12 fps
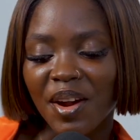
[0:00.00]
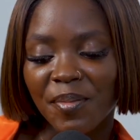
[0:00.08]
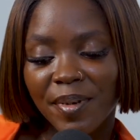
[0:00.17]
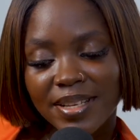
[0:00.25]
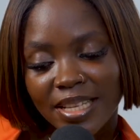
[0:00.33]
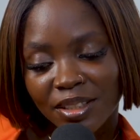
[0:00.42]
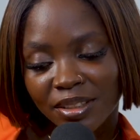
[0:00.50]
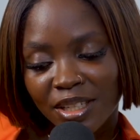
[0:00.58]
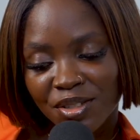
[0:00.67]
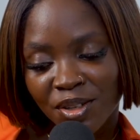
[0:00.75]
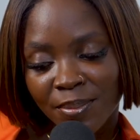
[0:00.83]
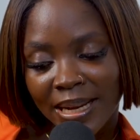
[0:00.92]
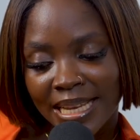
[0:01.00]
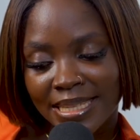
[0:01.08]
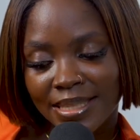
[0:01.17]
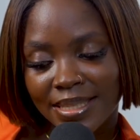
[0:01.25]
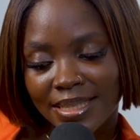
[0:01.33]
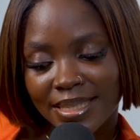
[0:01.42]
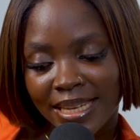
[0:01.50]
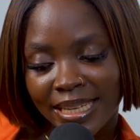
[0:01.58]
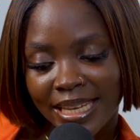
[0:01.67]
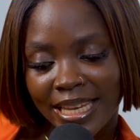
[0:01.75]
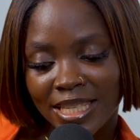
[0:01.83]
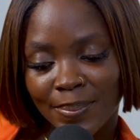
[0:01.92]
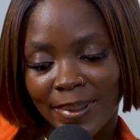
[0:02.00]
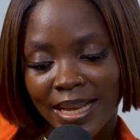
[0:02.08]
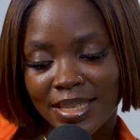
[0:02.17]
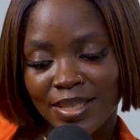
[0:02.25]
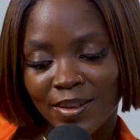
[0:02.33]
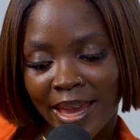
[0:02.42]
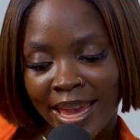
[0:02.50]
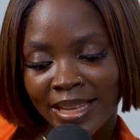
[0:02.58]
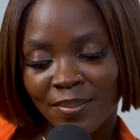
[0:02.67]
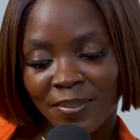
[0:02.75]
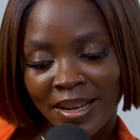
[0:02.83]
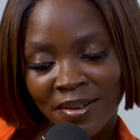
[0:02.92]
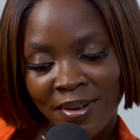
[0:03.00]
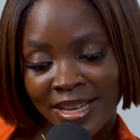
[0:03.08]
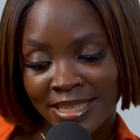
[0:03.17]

President Donald Trump has said his plans to end birthright